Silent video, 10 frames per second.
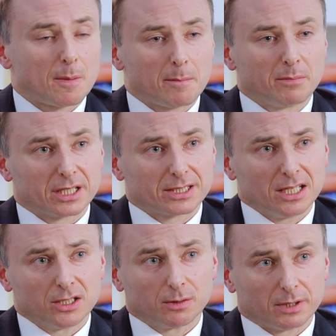But
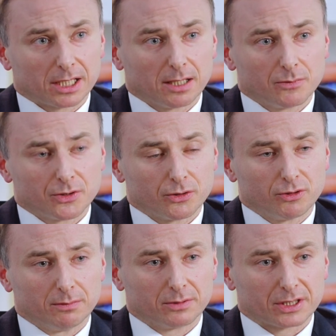essentially when it comes to the
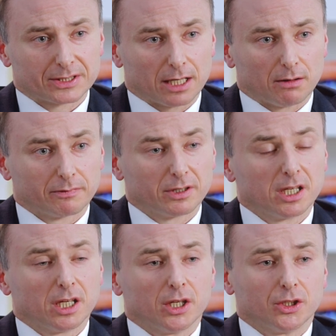treatment itself,
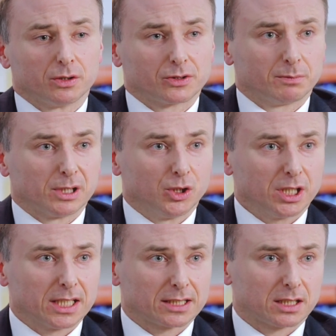you're simply
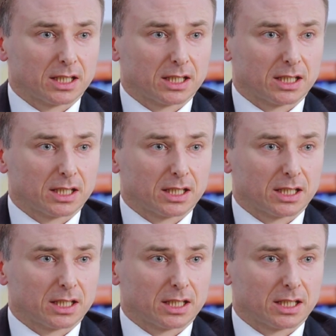looking at a